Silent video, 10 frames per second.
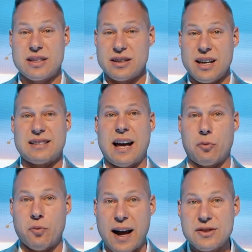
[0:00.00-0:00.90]
It's this that
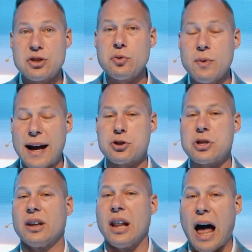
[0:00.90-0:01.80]

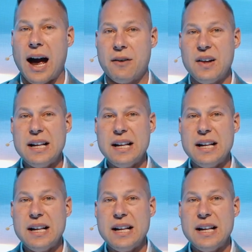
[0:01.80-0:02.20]
resurrection life